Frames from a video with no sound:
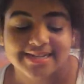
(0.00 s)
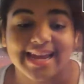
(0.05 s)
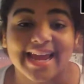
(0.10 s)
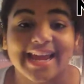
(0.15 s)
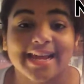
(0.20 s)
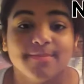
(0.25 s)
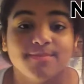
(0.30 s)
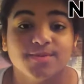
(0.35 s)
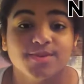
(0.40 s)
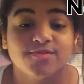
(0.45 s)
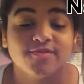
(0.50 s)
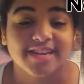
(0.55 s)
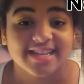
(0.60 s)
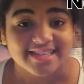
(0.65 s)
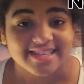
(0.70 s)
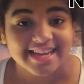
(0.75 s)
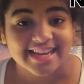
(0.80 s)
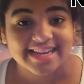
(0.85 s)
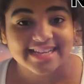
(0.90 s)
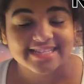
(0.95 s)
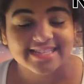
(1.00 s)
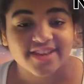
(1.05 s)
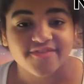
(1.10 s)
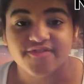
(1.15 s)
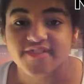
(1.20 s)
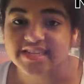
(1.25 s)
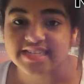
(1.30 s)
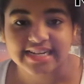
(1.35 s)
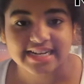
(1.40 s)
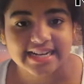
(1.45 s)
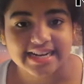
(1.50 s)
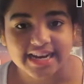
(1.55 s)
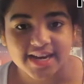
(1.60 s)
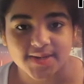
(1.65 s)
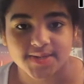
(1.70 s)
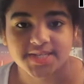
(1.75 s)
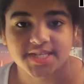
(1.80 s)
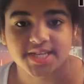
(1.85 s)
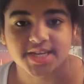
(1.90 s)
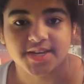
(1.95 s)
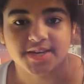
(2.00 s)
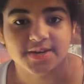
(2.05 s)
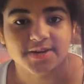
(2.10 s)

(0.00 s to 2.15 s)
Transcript: Name three things are physically close to you.